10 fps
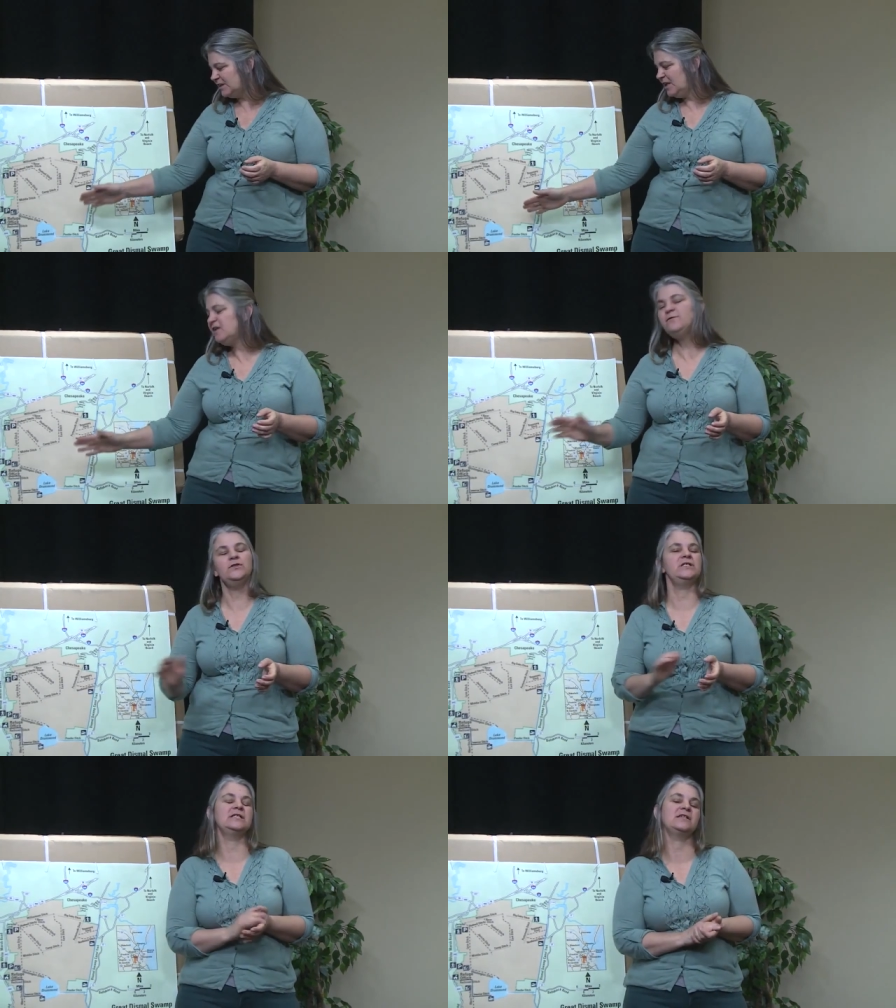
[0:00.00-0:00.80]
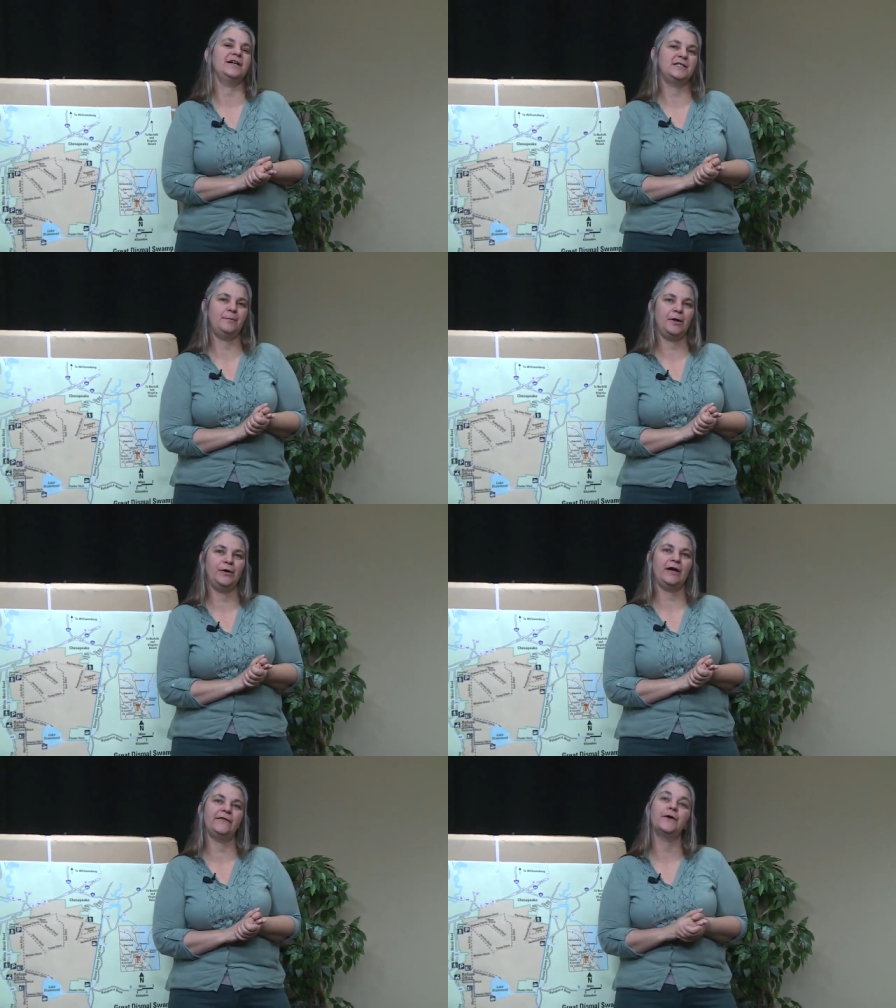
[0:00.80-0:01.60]
if you decide to boat
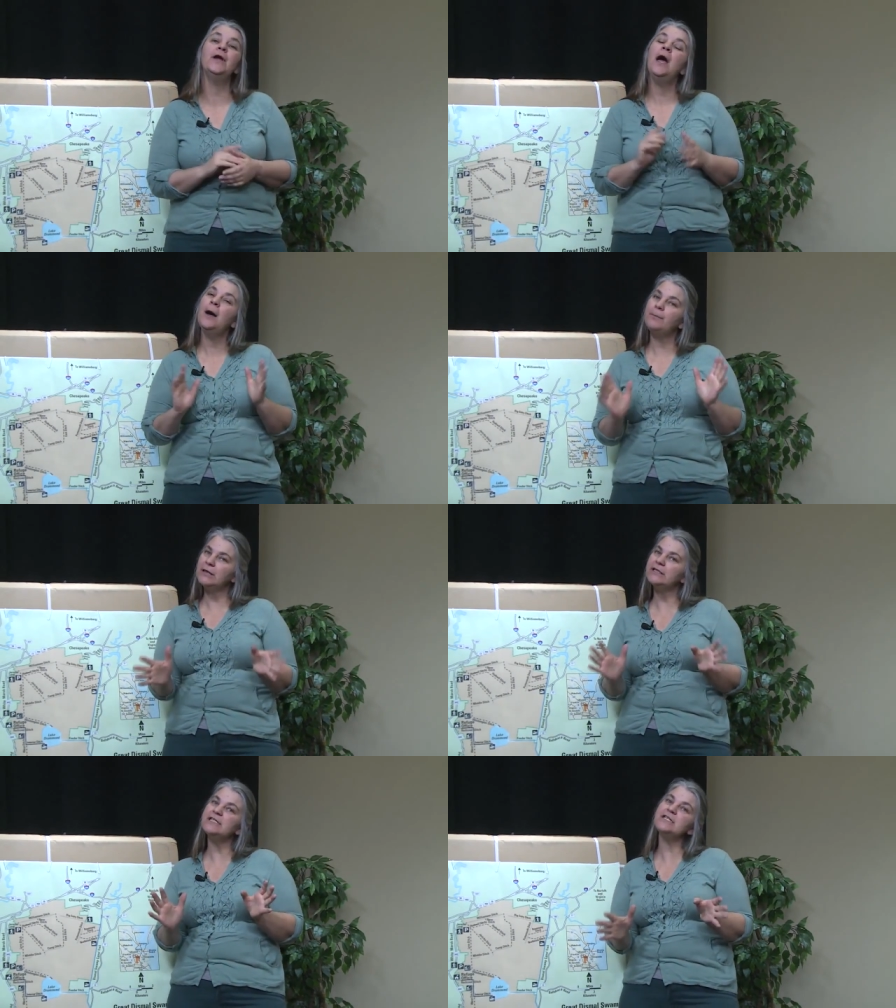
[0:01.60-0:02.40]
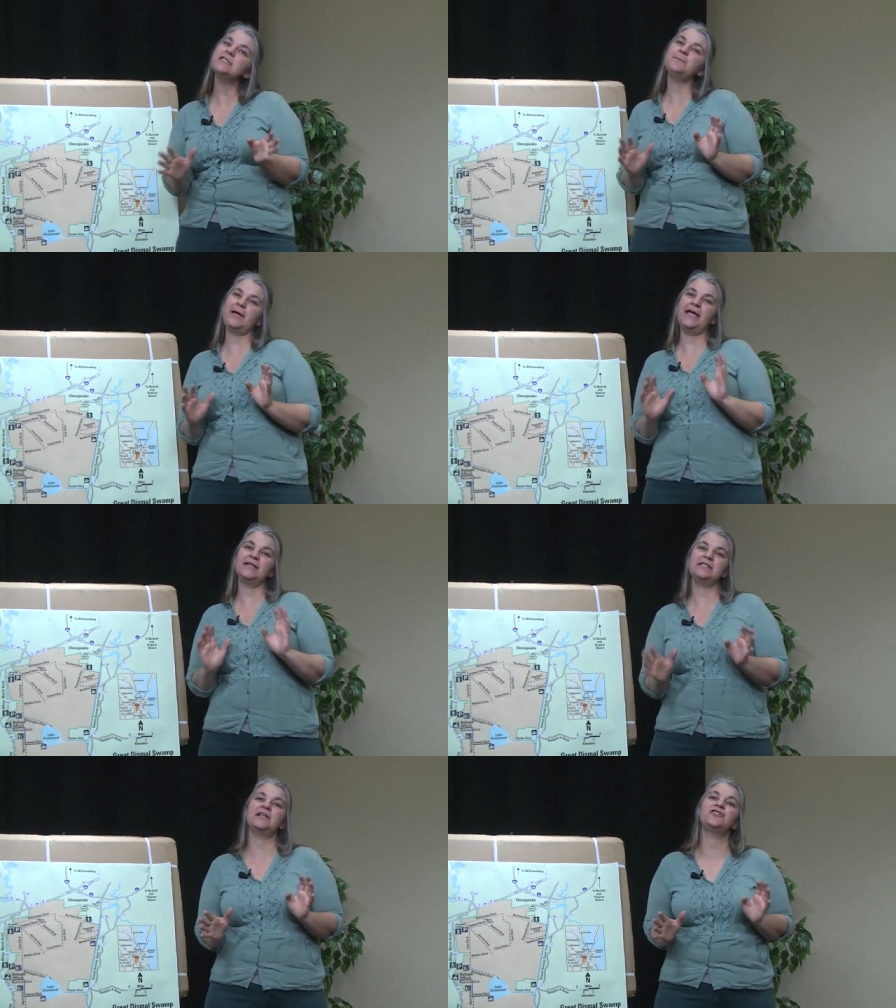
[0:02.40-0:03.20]
out there, please pay
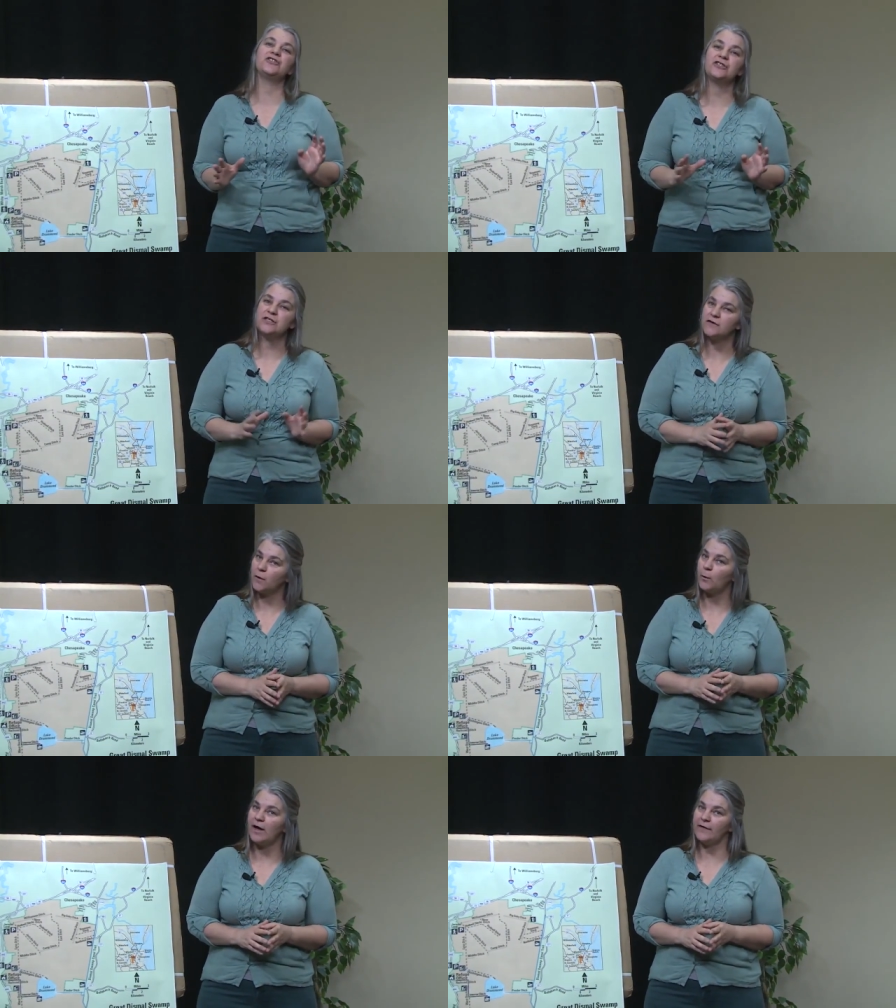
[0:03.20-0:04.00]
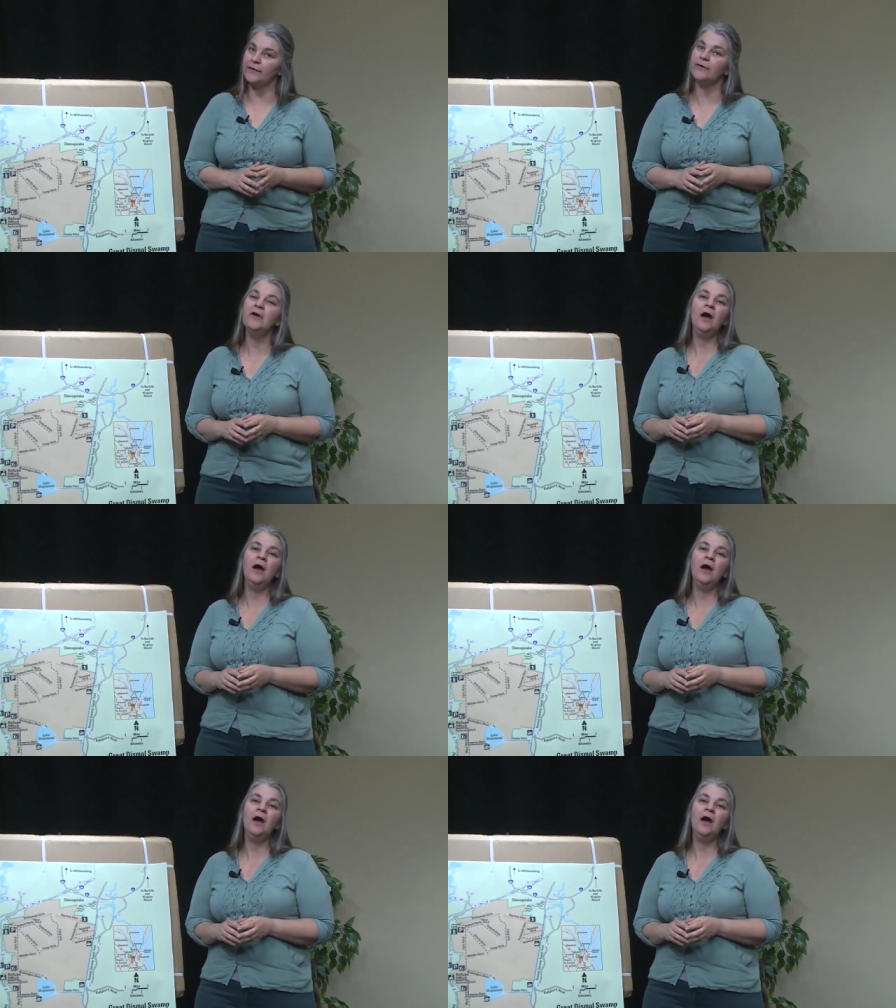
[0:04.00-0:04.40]
attention to the weather.